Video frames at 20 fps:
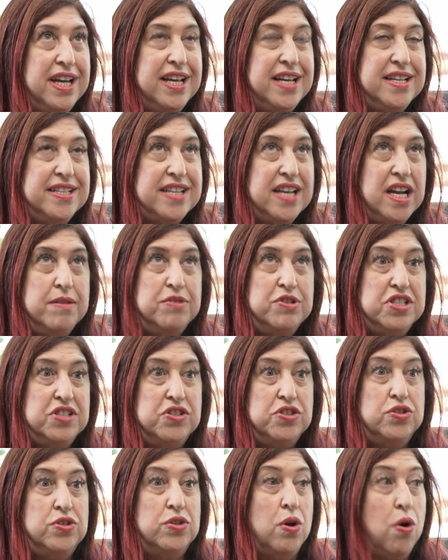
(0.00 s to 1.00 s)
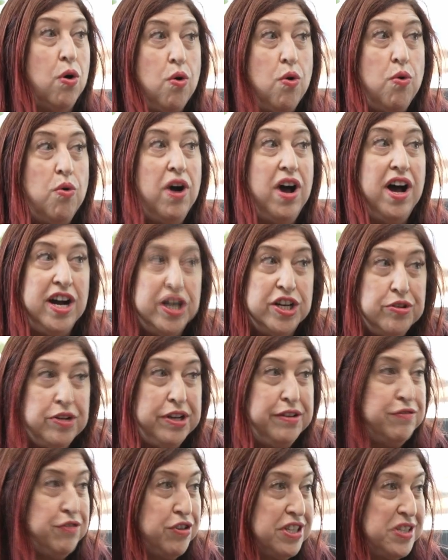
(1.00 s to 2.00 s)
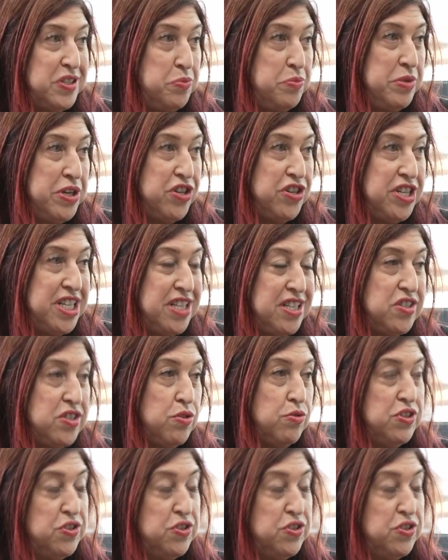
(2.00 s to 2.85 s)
is that I'm just so hungry for experience.